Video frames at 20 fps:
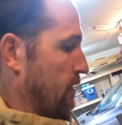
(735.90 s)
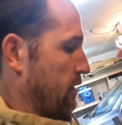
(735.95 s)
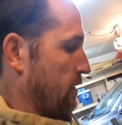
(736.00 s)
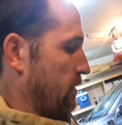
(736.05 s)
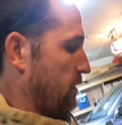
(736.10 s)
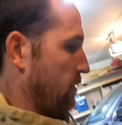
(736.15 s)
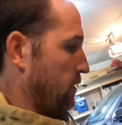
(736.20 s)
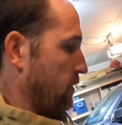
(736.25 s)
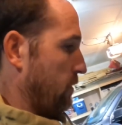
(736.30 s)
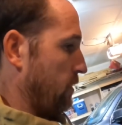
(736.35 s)

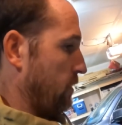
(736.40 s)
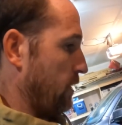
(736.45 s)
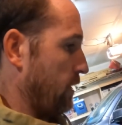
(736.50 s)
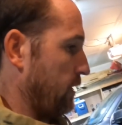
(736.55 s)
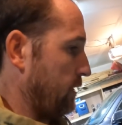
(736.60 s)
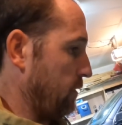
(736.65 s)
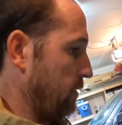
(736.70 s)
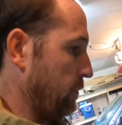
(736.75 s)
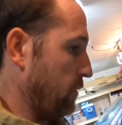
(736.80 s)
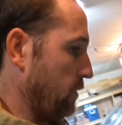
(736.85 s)
is all
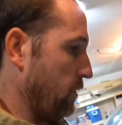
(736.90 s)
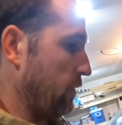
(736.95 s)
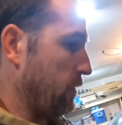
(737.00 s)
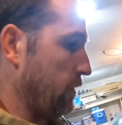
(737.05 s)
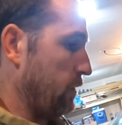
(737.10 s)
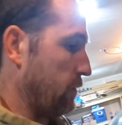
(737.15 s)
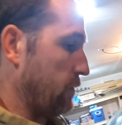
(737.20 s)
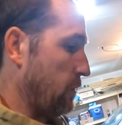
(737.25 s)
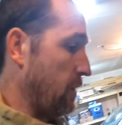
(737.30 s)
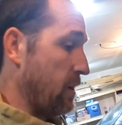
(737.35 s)
cracked and
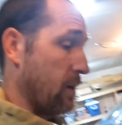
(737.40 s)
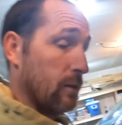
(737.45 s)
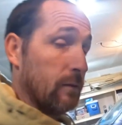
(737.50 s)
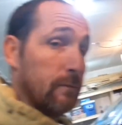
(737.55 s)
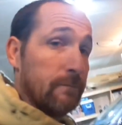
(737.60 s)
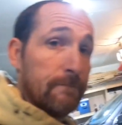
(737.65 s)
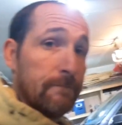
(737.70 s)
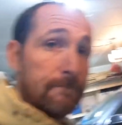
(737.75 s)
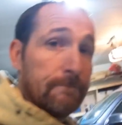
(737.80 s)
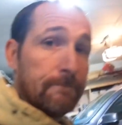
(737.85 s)
broken as
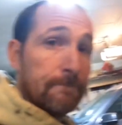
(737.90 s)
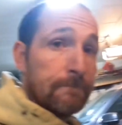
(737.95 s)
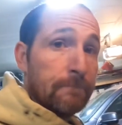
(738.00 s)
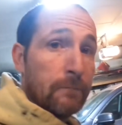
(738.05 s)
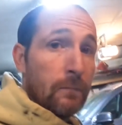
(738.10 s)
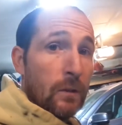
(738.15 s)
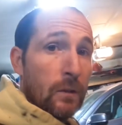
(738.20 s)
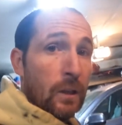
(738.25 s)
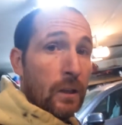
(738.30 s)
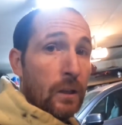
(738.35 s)
well.
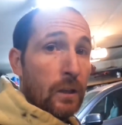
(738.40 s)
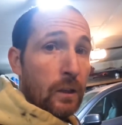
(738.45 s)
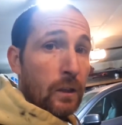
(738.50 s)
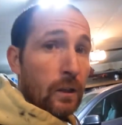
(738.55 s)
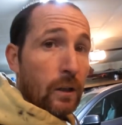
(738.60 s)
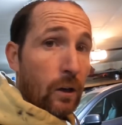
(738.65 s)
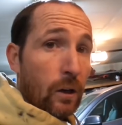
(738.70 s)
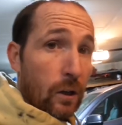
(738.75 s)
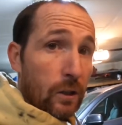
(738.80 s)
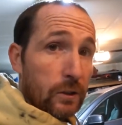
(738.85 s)

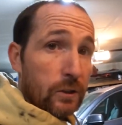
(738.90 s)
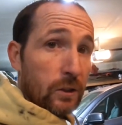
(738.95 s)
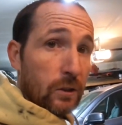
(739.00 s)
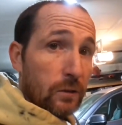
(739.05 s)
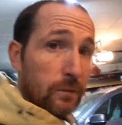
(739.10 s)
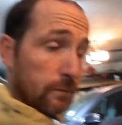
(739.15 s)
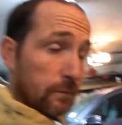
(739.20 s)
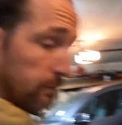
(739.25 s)
Also,